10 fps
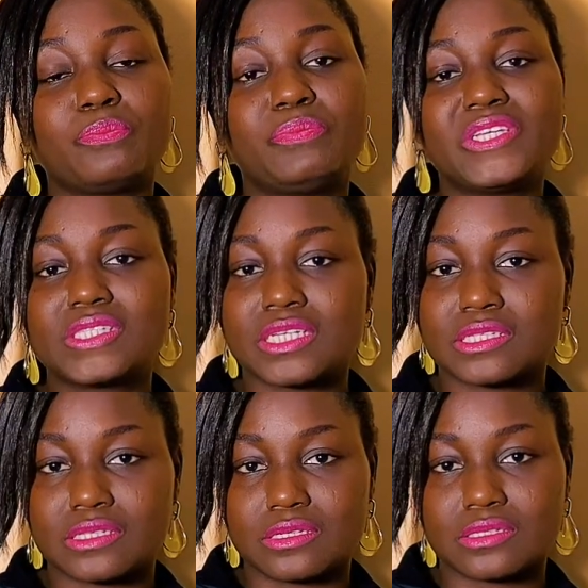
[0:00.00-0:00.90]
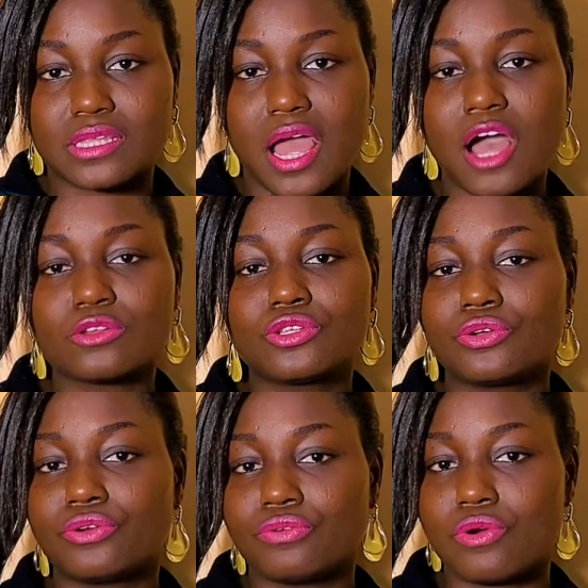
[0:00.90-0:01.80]
businesses how to
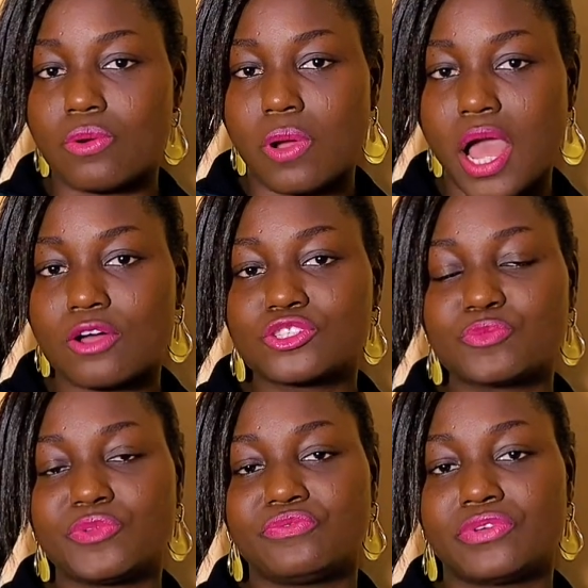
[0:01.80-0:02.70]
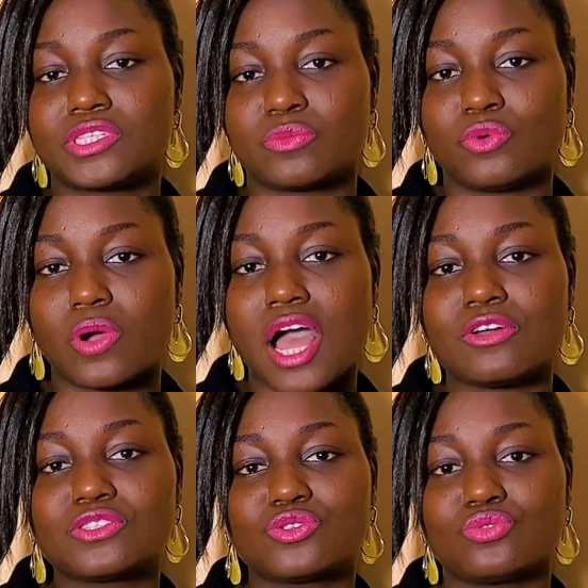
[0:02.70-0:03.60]
grow, how to be visible, how
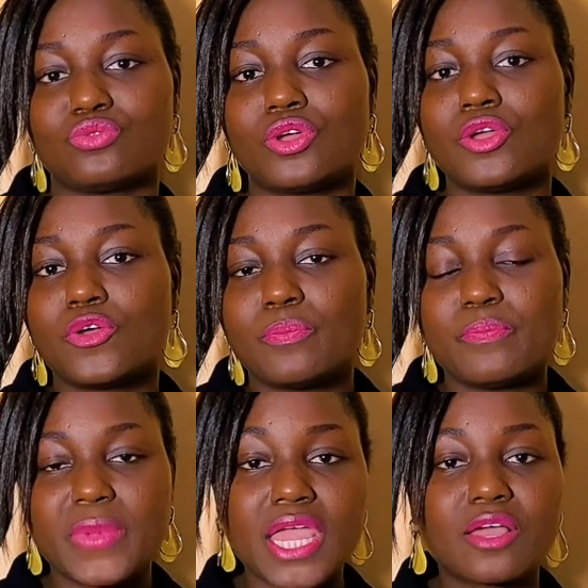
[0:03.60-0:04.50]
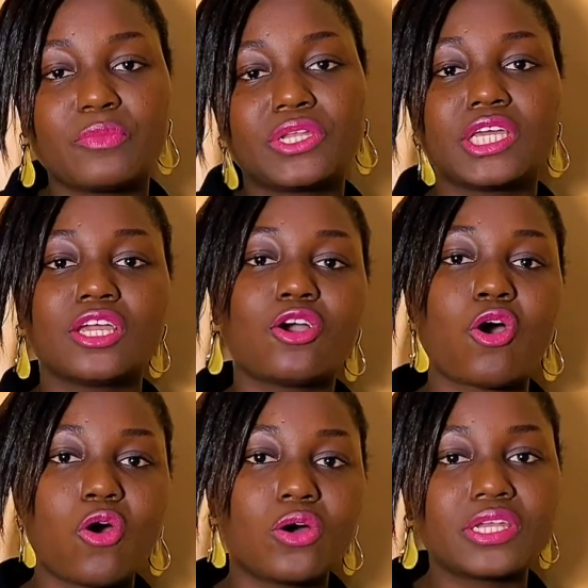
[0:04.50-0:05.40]
to make money
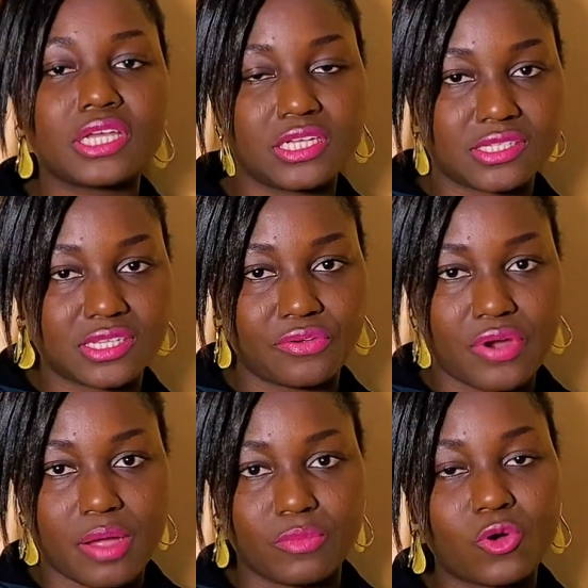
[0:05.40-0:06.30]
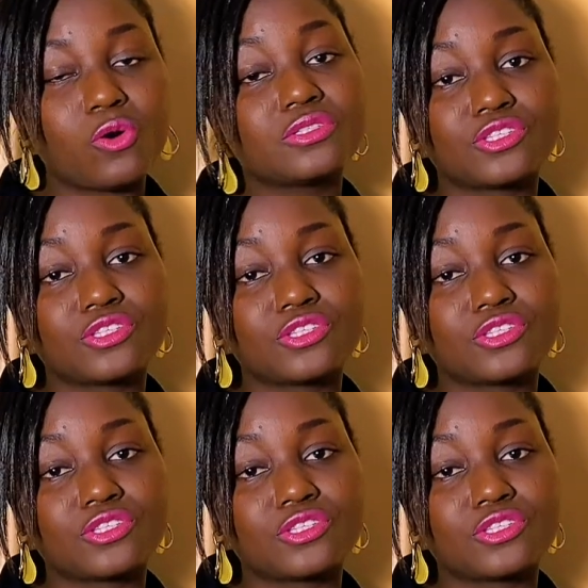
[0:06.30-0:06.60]
on Instagram, on